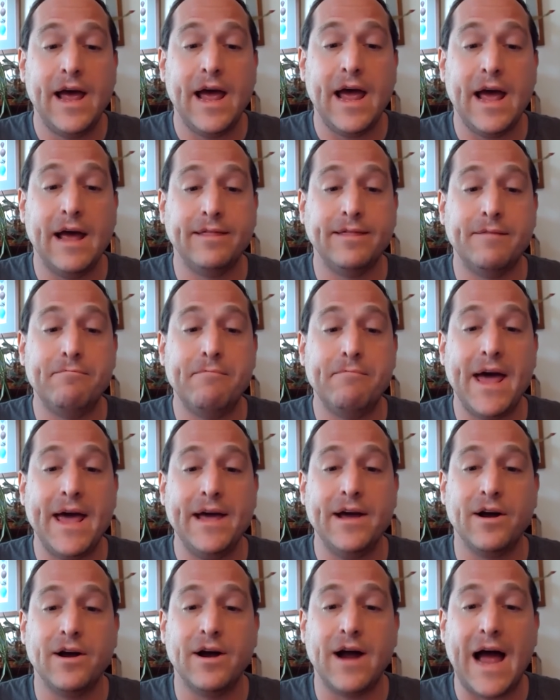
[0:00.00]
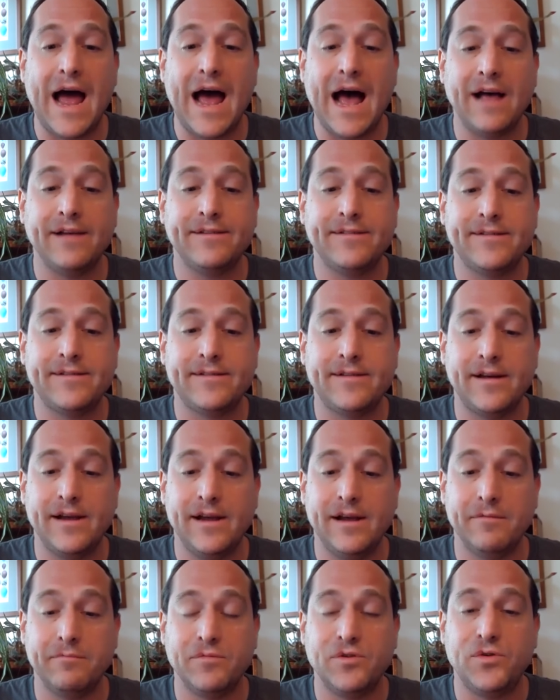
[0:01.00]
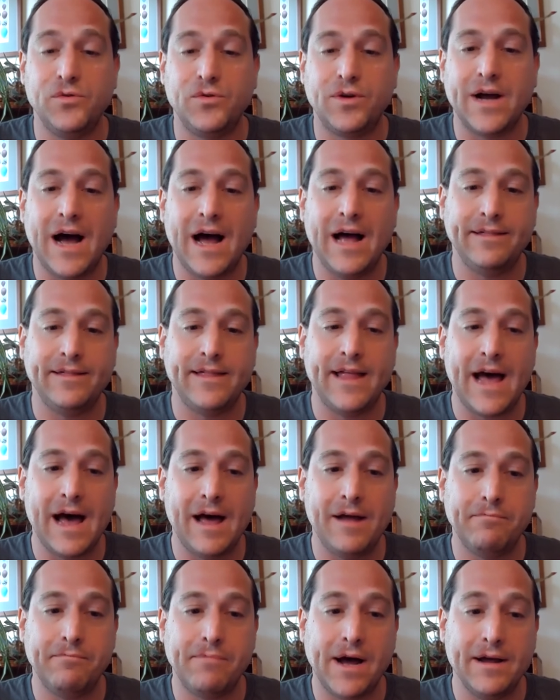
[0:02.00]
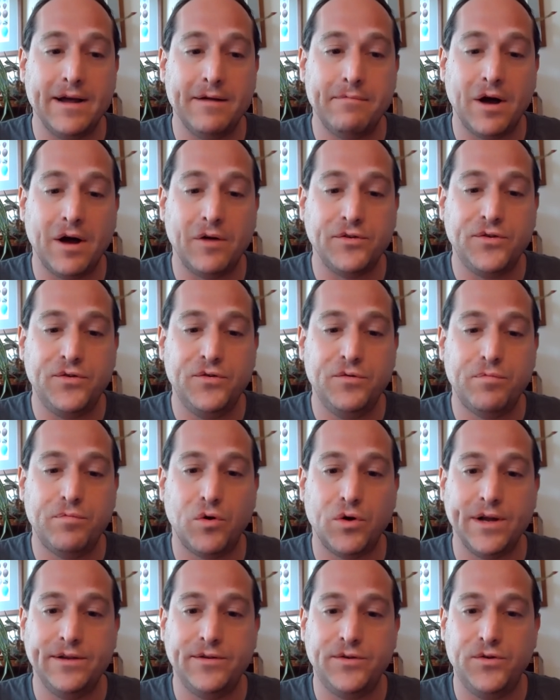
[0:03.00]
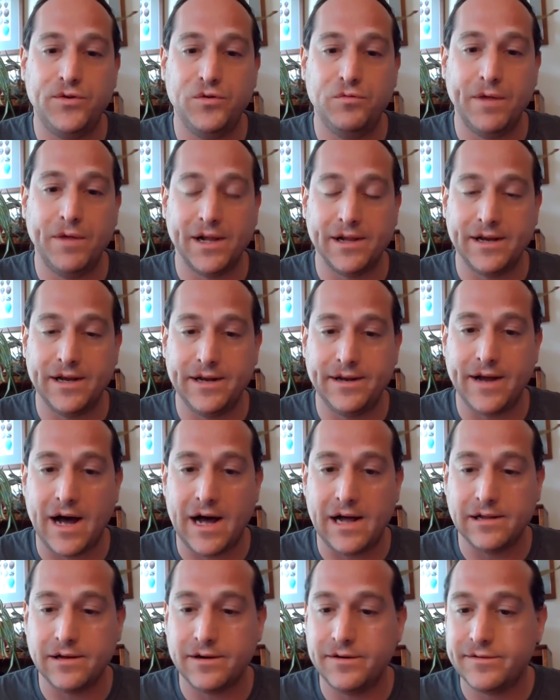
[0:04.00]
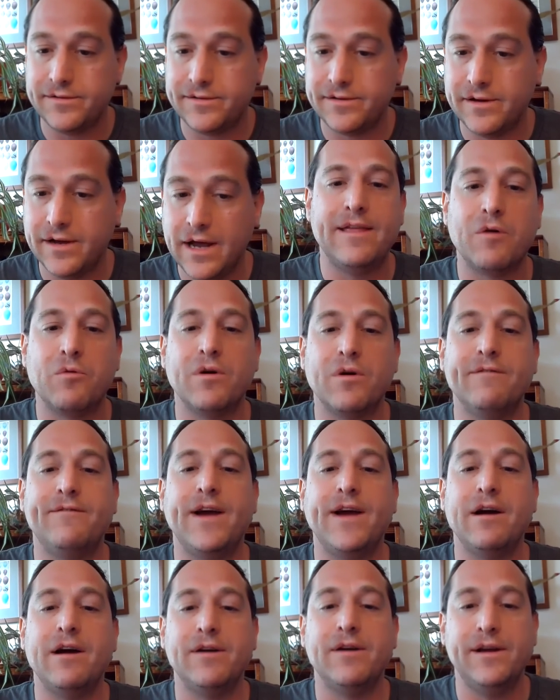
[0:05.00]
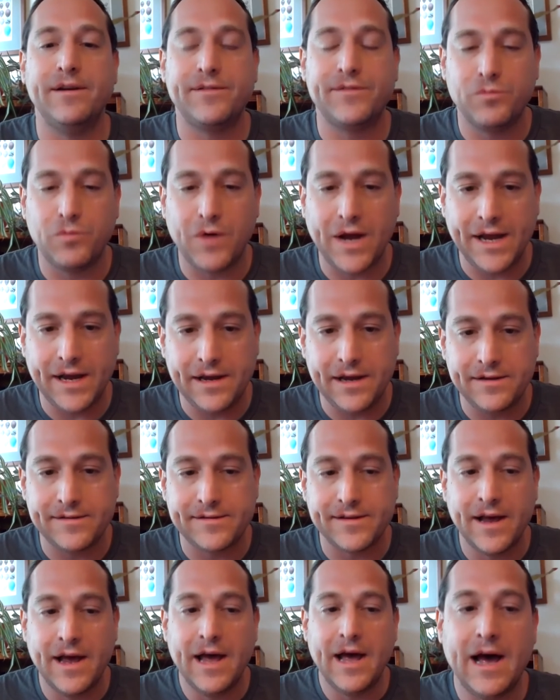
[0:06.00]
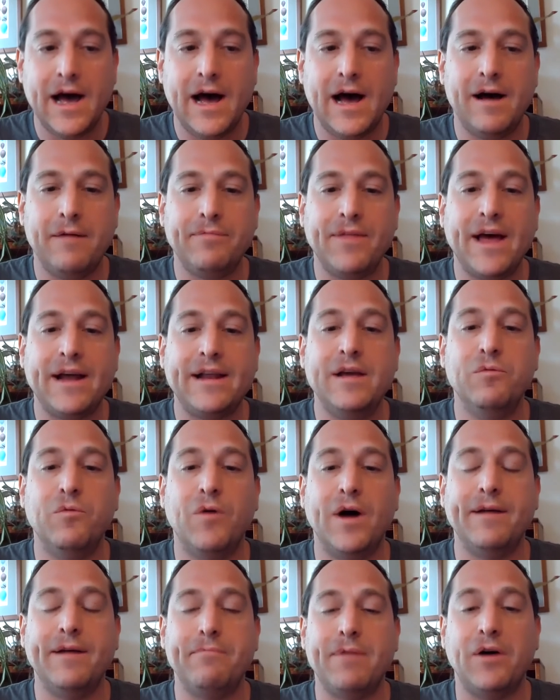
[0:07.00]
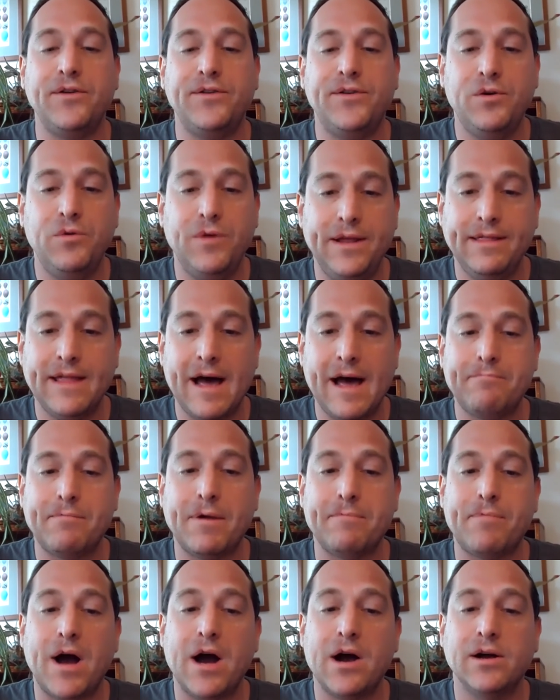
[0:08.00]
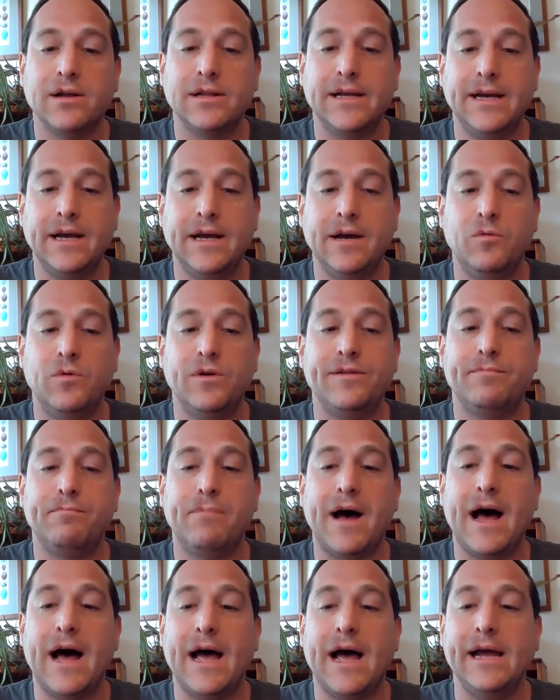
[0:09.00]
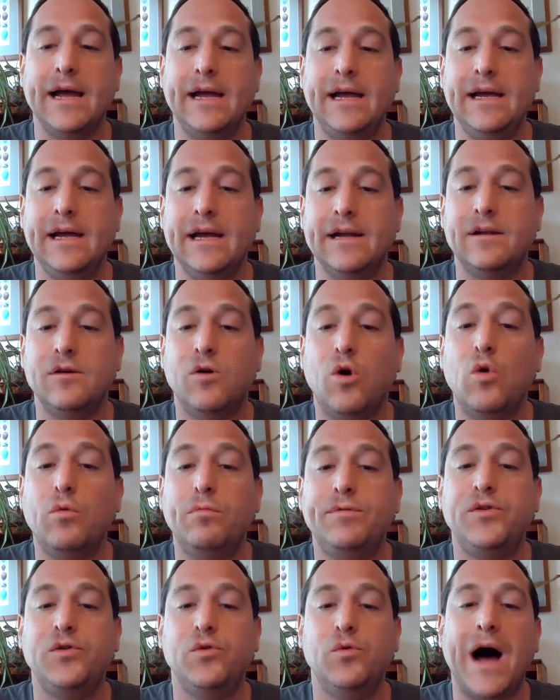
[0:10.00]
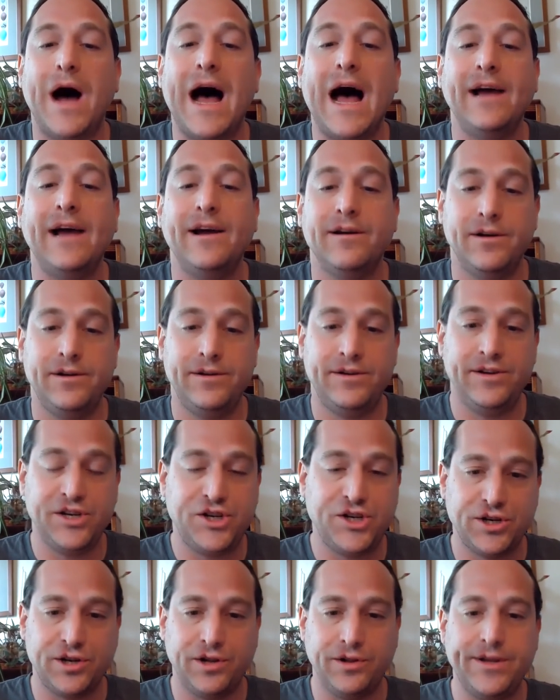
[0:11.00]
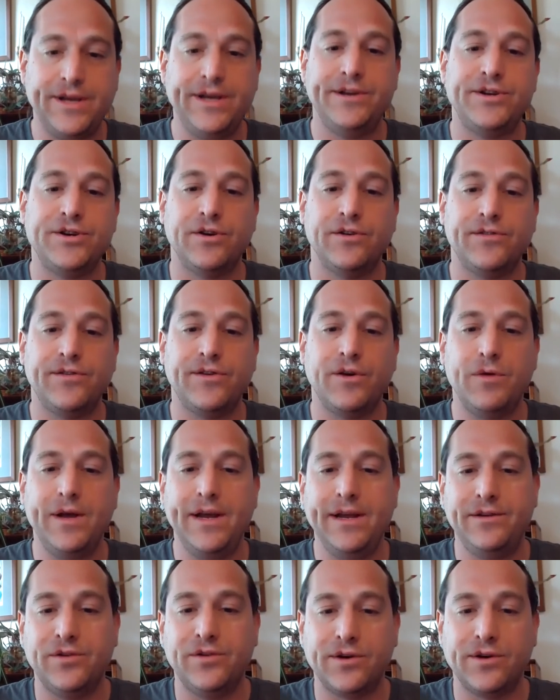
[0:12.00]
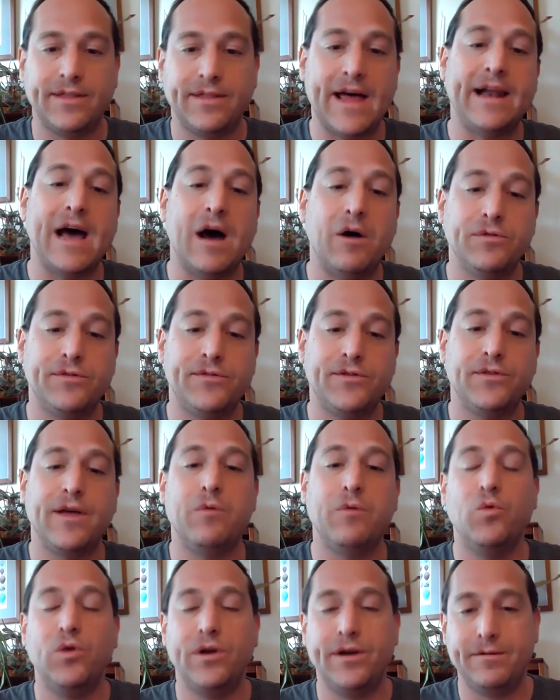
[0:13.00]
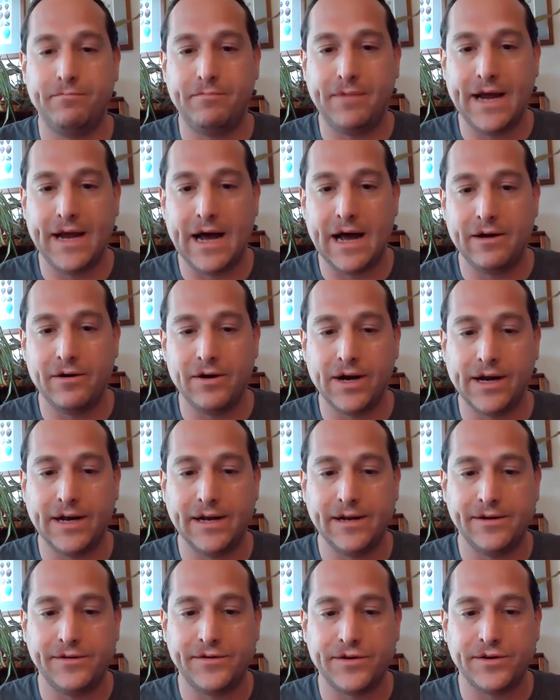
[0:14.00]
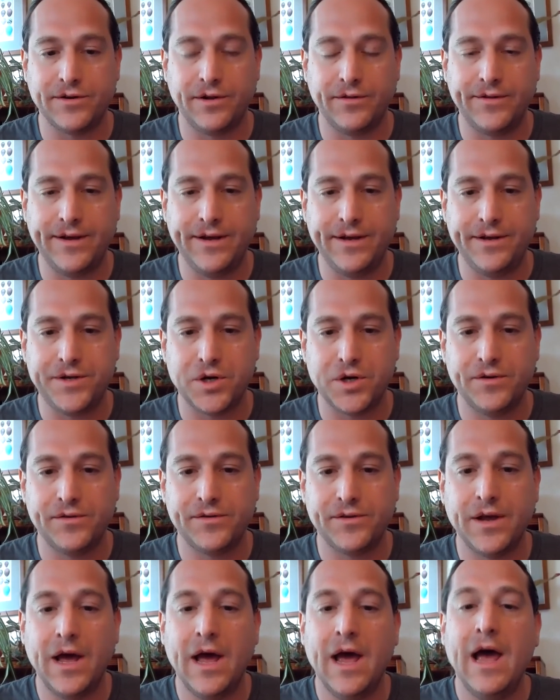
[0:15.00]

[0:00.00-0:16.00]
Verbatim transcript: And the mayor asked him to cut that by about 2.2 million dollars. There were various ways um, that he went about doing that, but partly it was by he had hoped to hire additional teachers, so he took that out, so they wouldn't be hiring additional teachers.